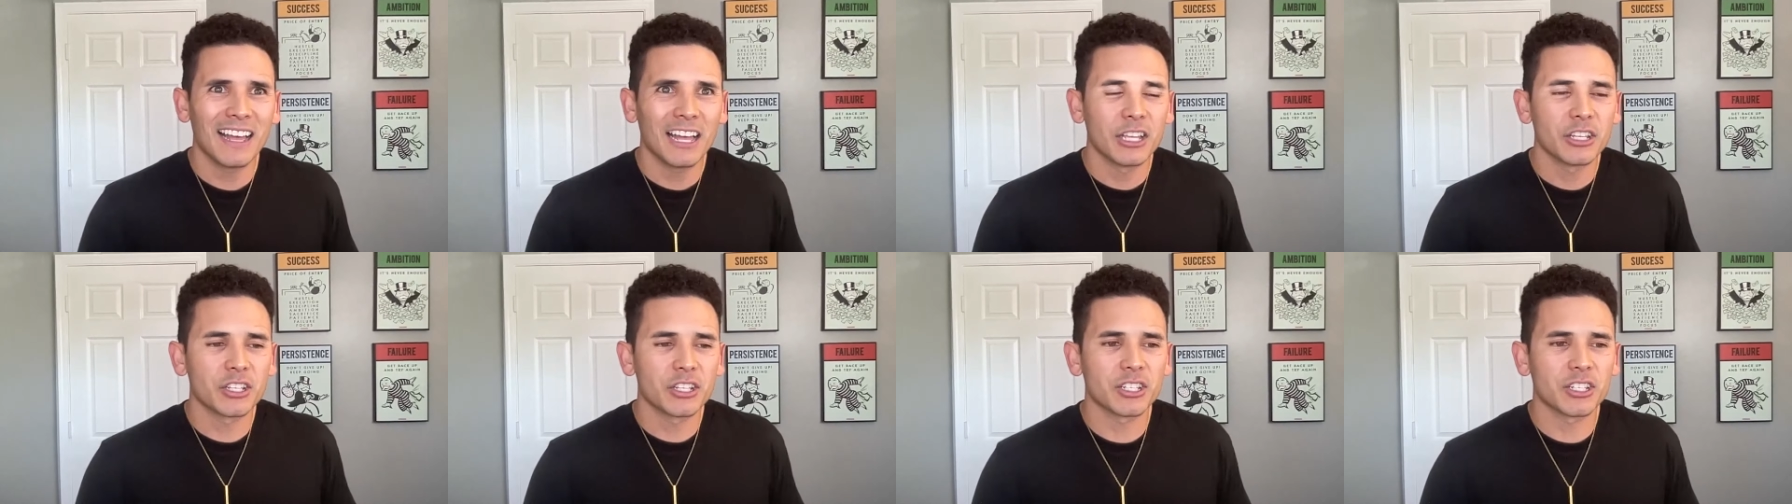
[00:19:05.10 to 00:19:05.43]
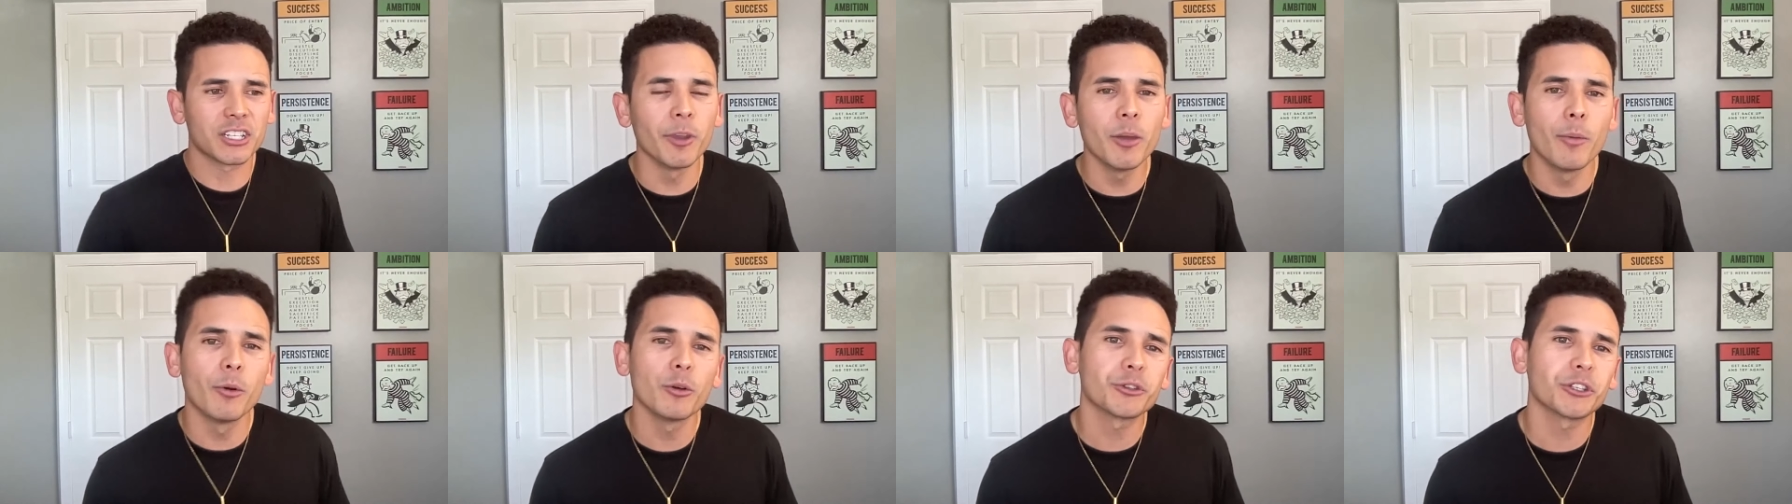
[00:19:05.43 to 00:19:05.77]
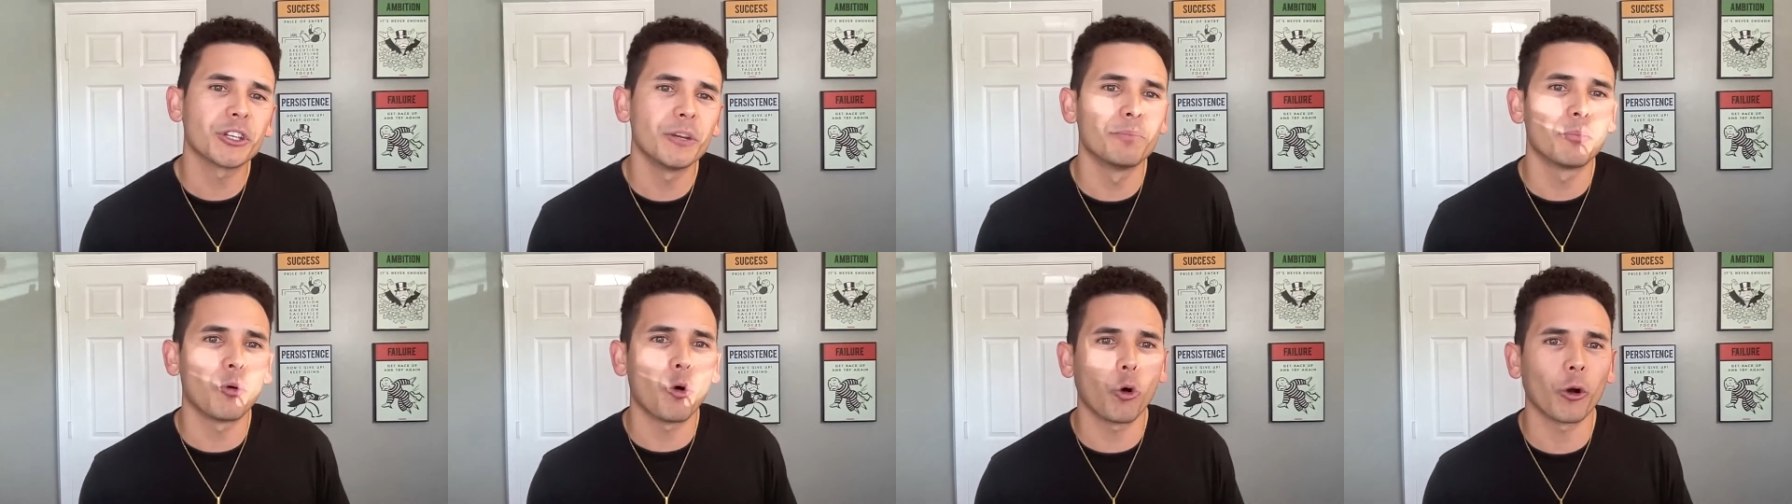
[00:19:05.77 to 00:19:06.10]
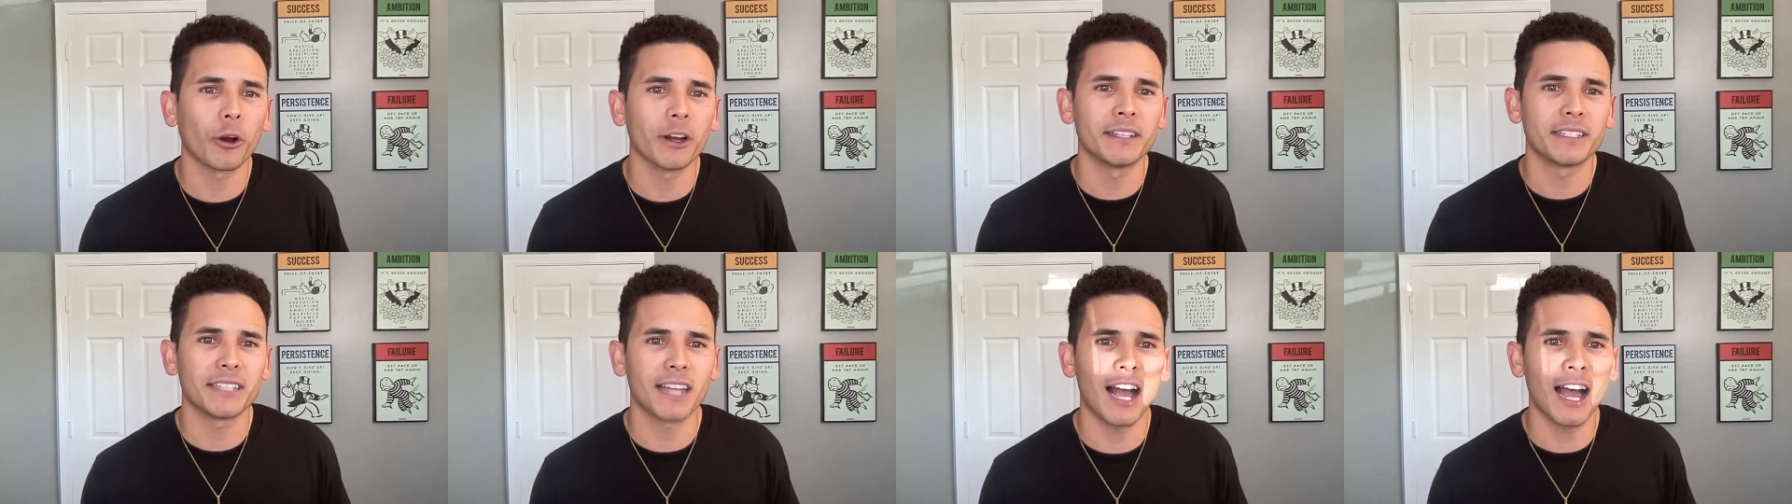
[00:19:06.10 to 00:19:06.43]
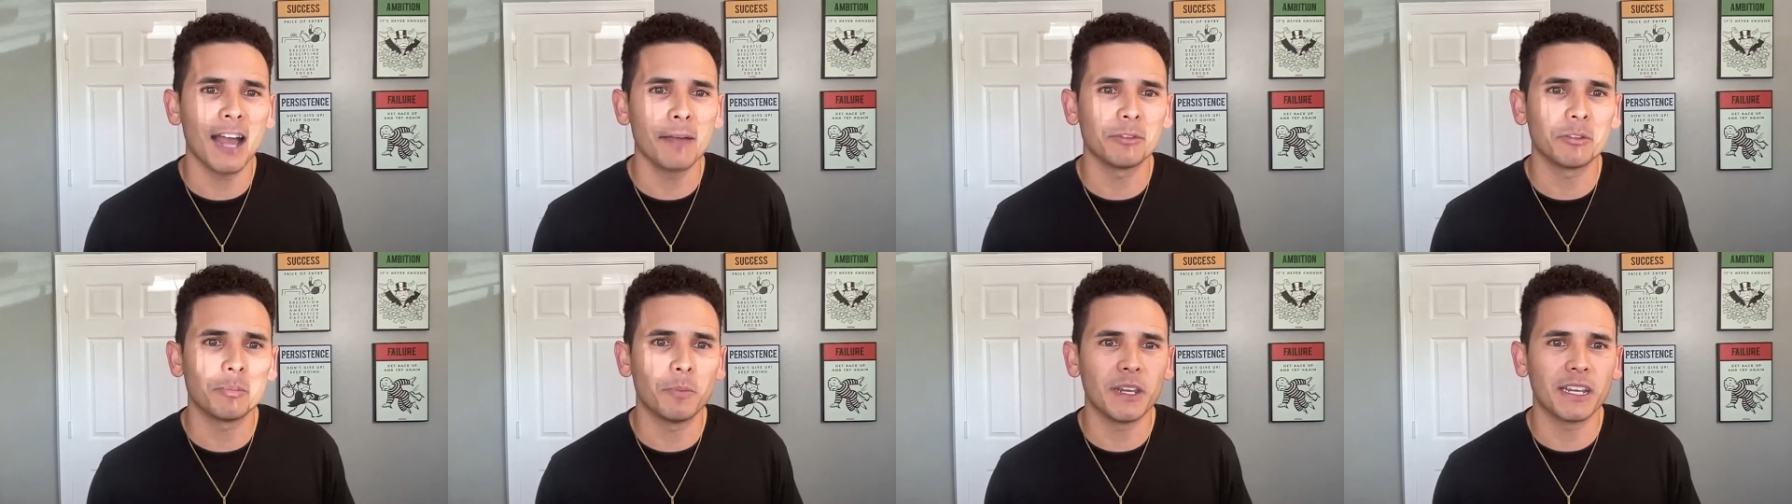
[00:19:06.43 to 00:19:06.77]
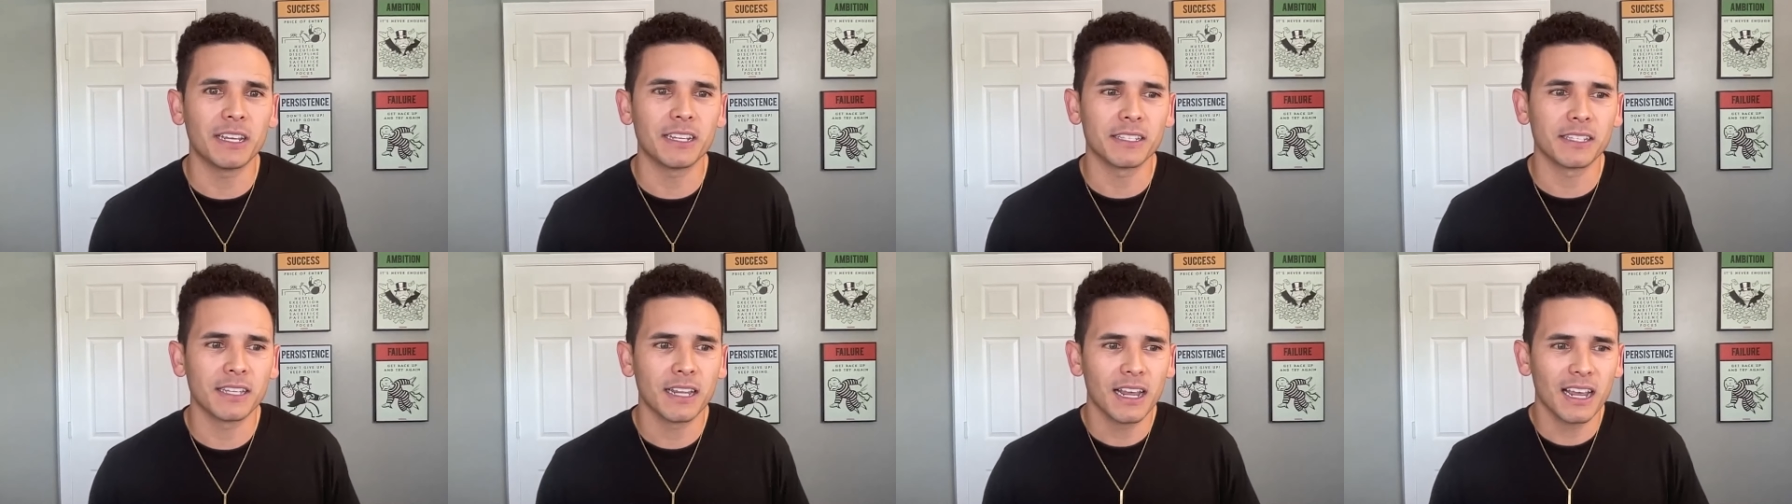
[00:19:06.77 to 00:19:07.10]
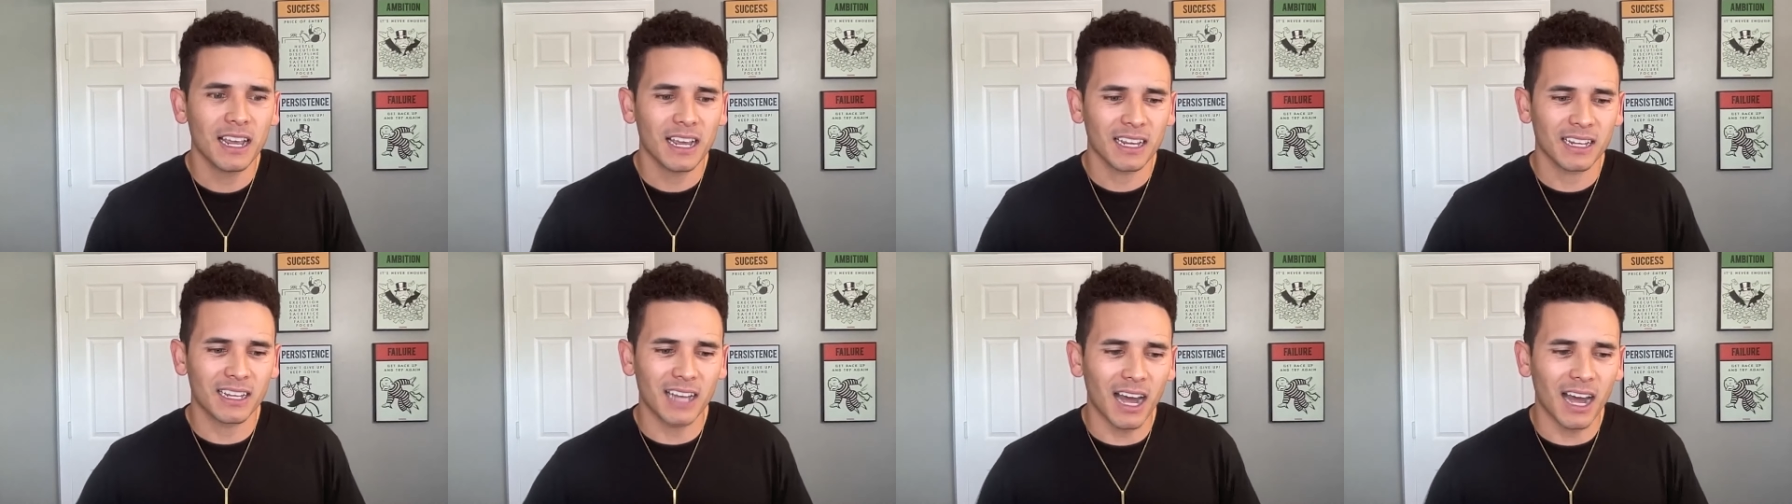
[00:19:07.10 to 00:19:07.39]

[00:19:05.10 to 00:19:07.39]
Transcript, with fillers: some of the most important times because